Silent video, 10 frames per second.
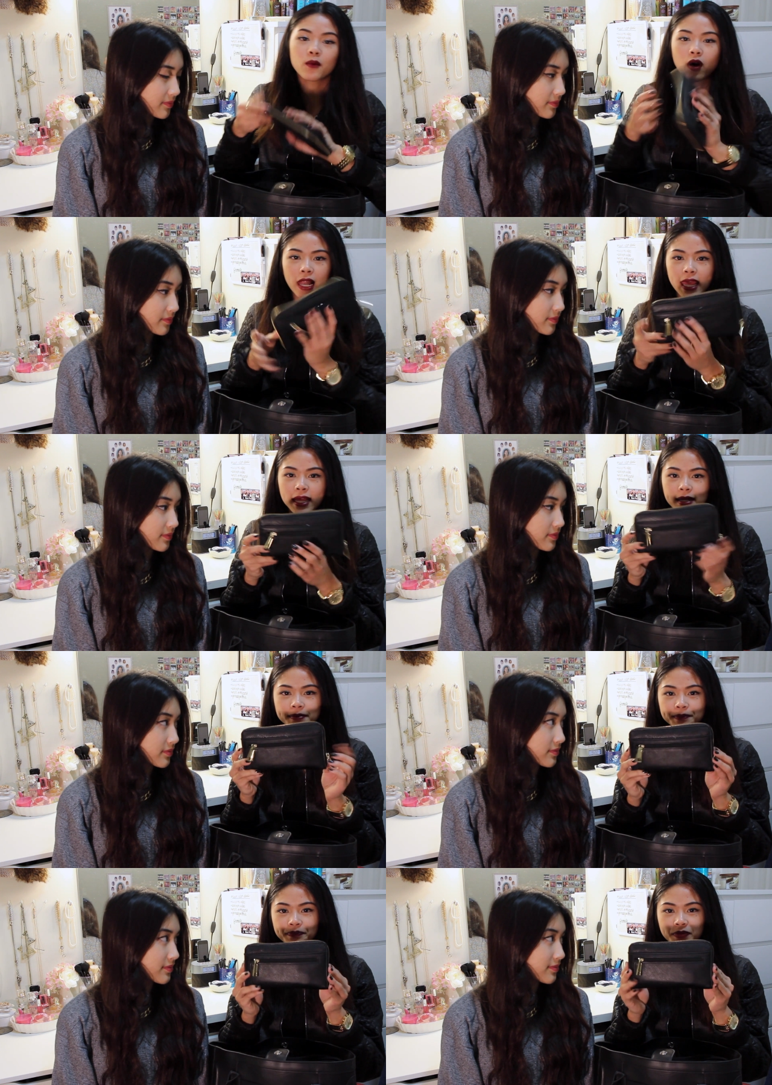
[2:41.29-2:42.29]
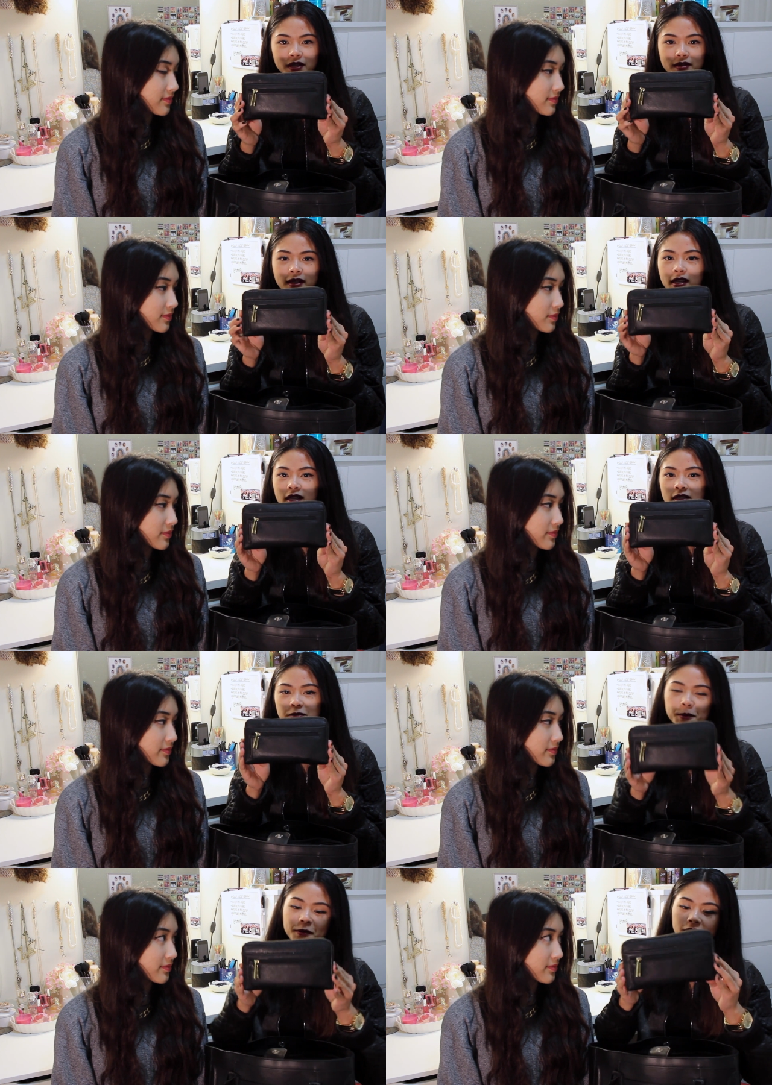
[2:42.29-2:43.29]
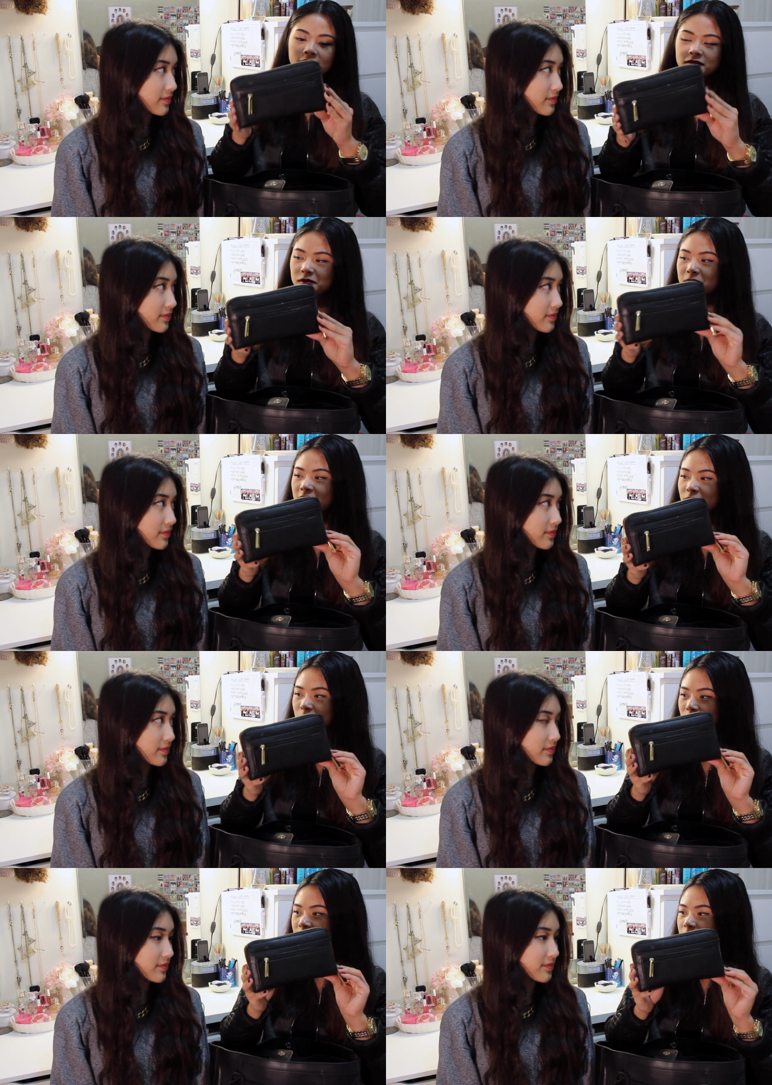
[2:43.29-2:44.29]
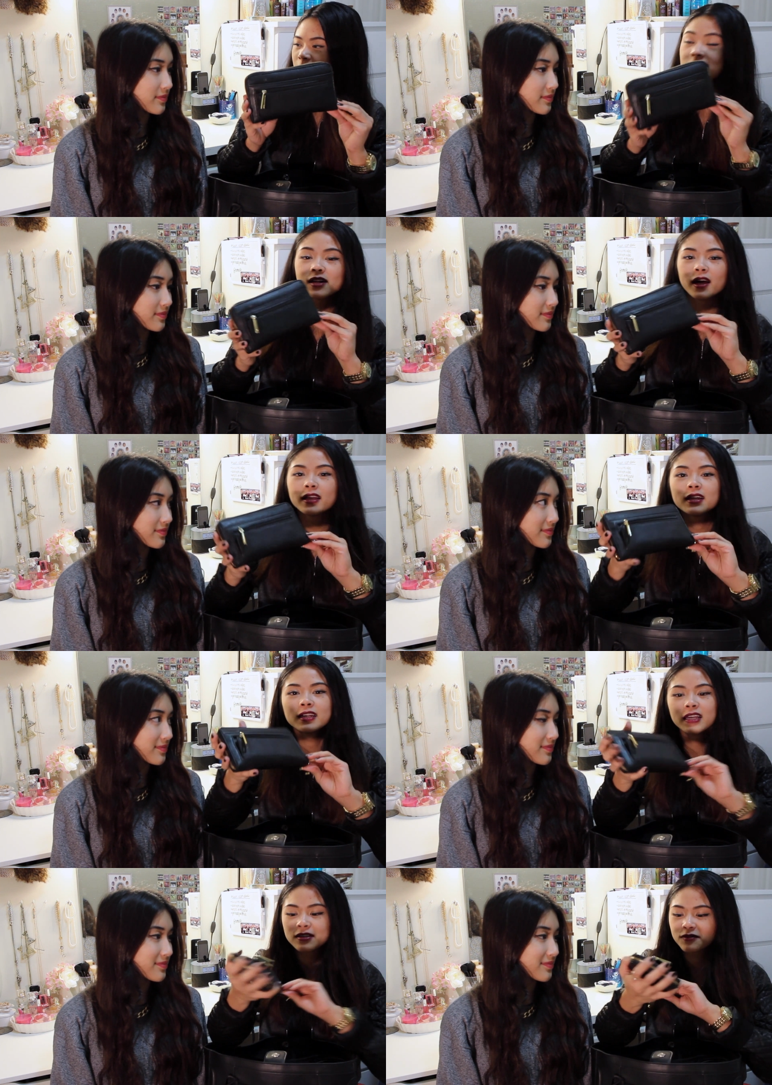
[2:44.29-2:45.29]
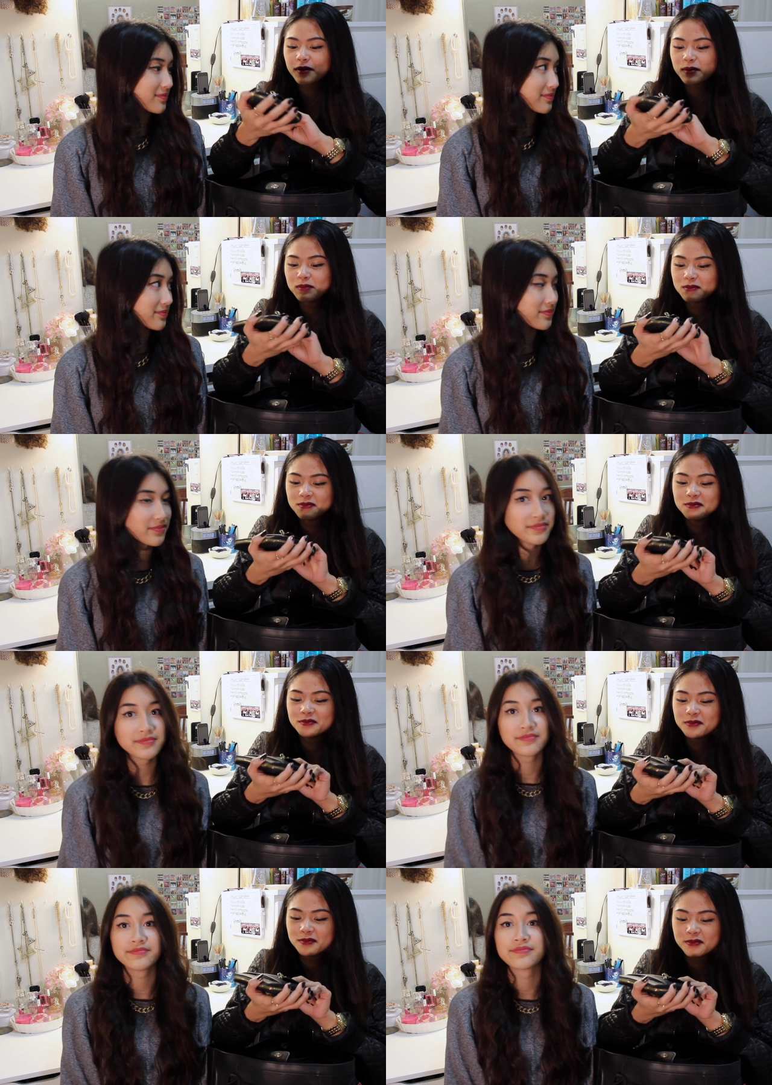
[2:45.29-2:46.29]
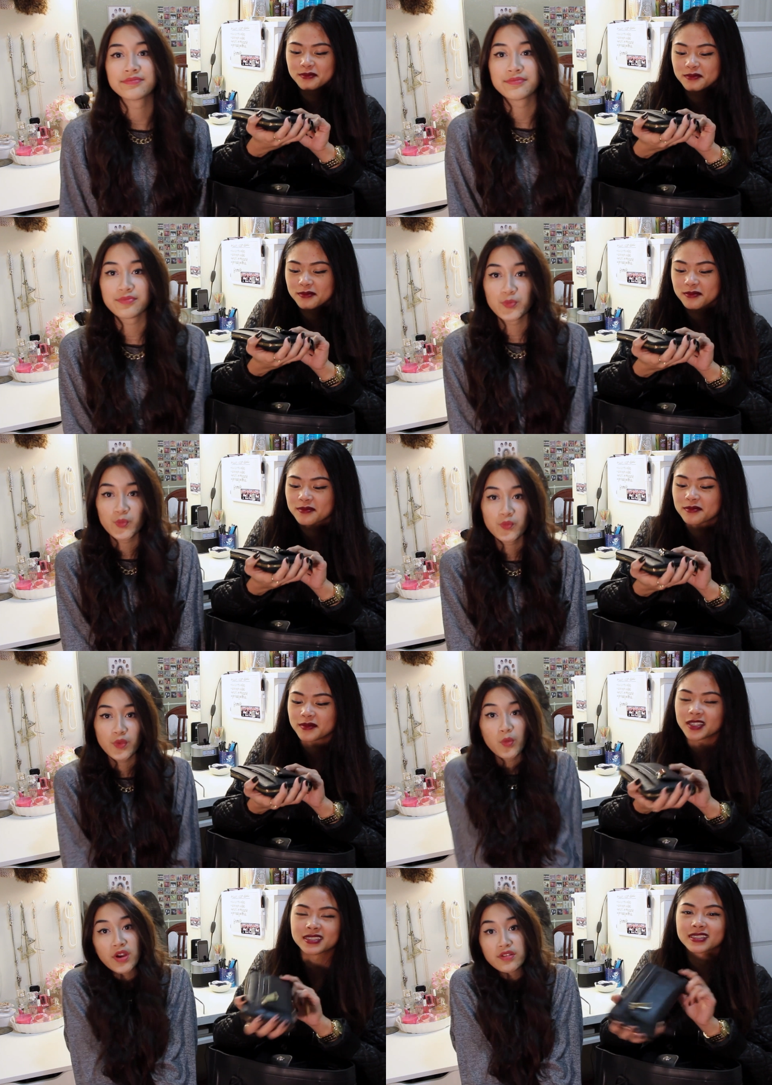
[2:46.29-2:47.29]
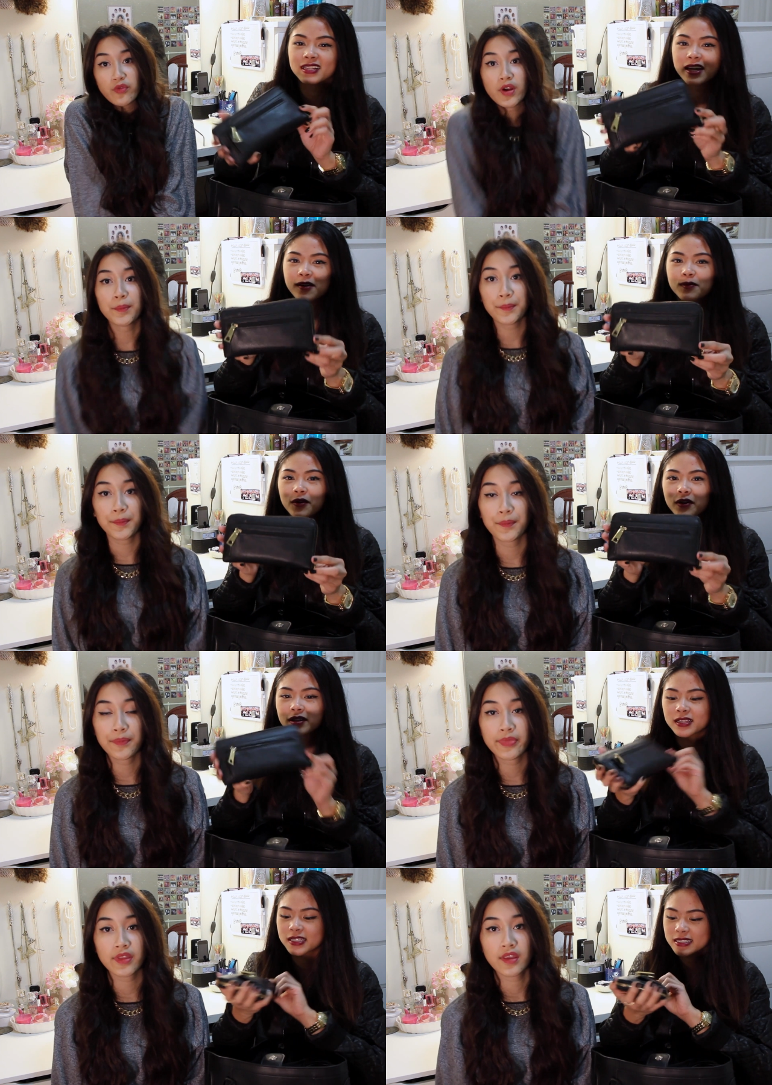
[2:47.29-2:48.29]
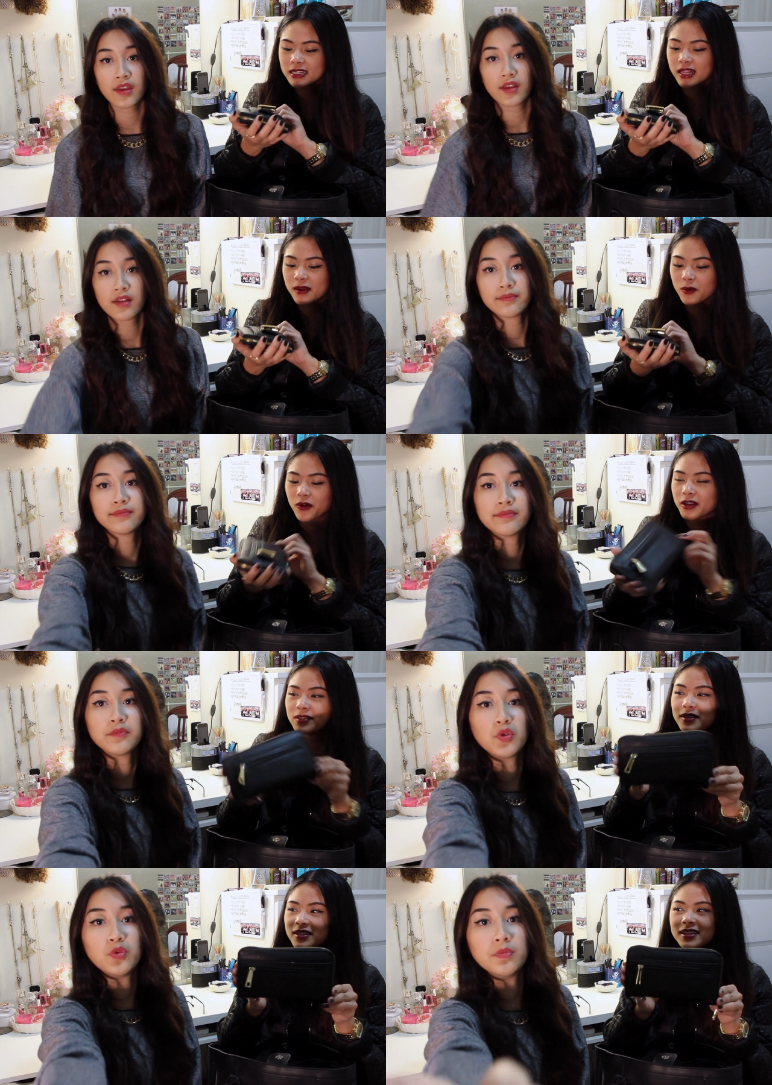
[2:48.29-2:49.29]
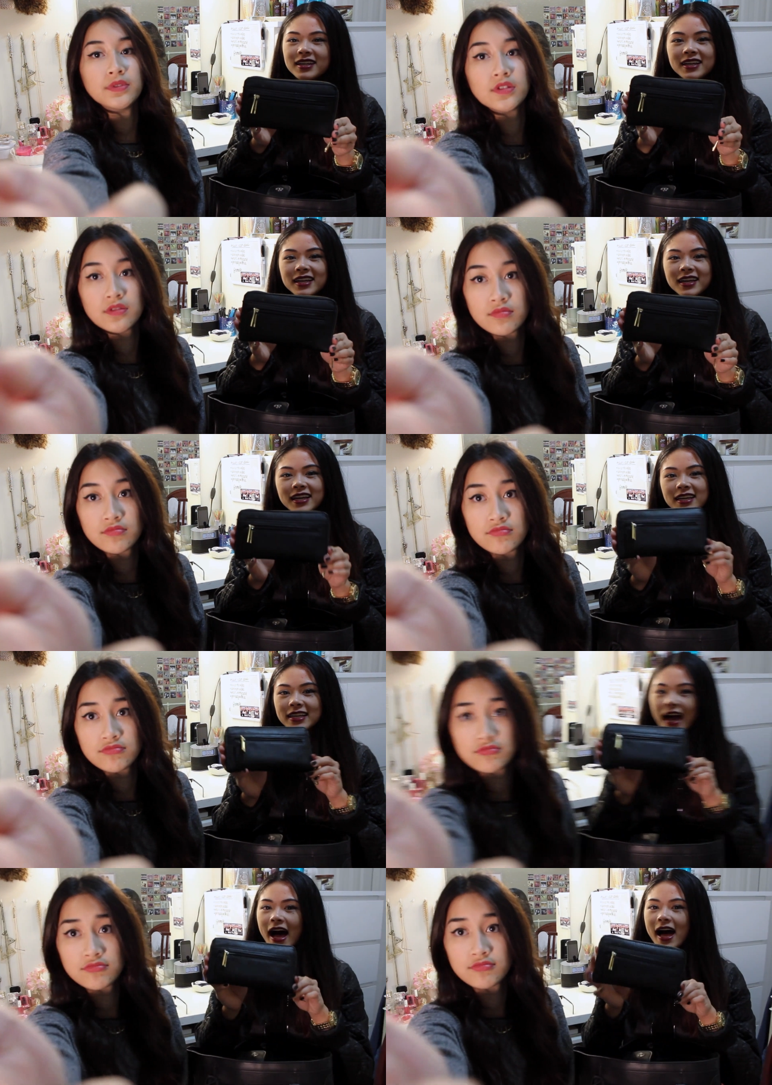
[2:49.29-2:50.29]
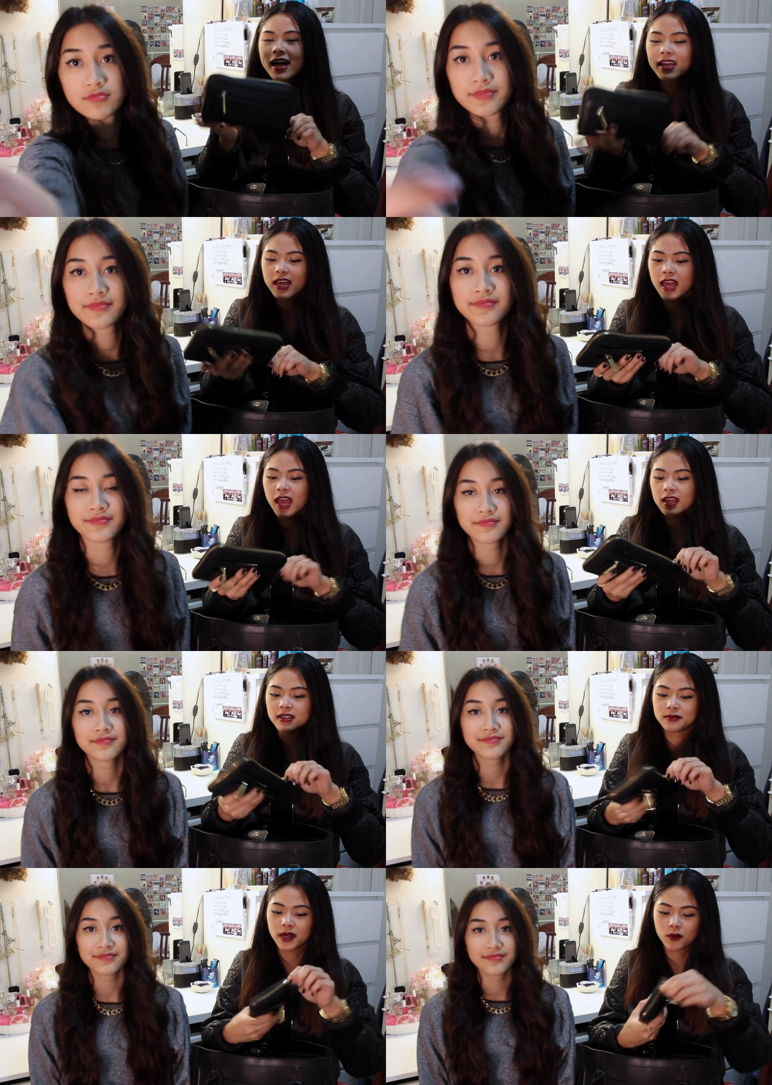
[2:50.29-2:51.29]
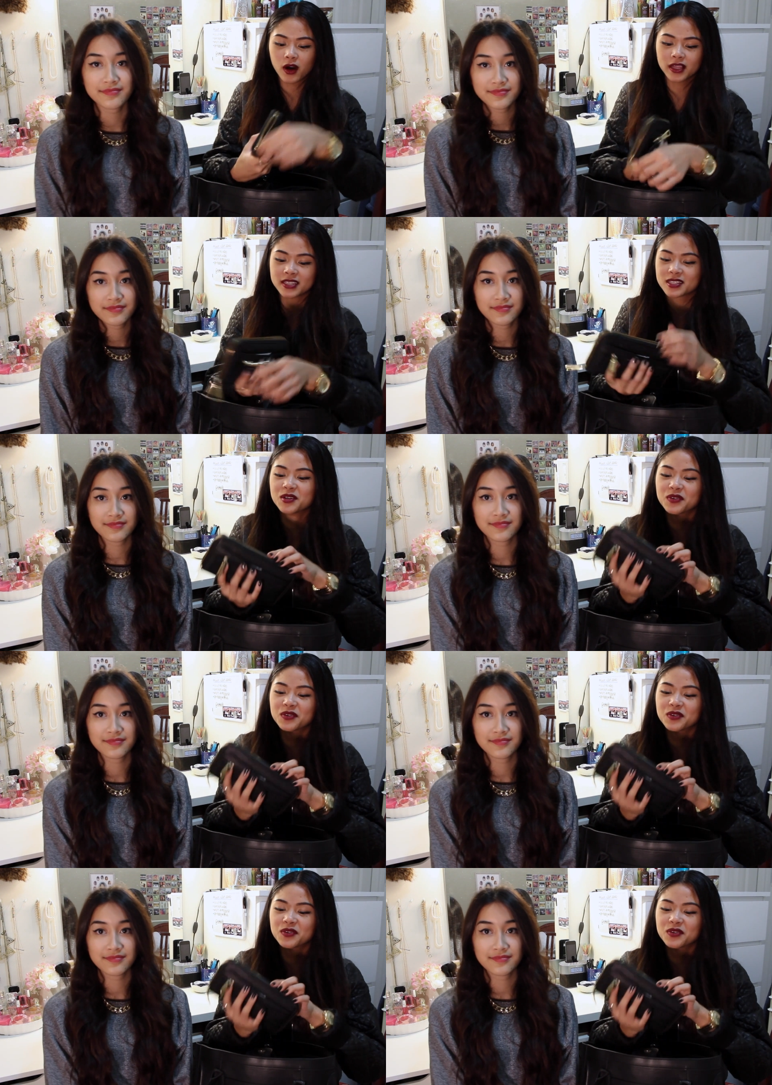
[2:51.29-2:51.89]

Speaker 1: my wallet. Some people think it's from Michael Kors, but it's not. It's from
Speaker 2: Clis Claiborne.
Speaker 1: Claiborne. Oops. Yeah, and my wallet's